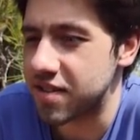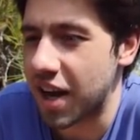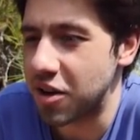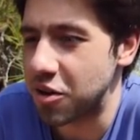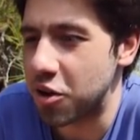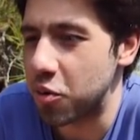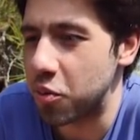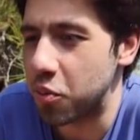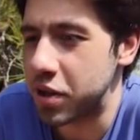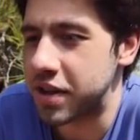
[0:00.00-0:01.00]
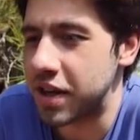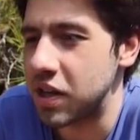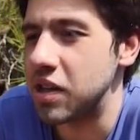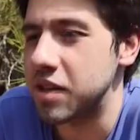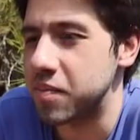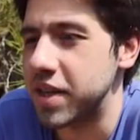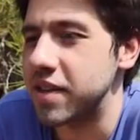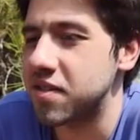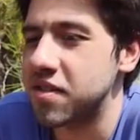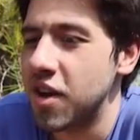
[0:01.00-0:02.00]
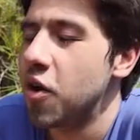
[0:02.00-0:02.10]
I don't know what the hell it means.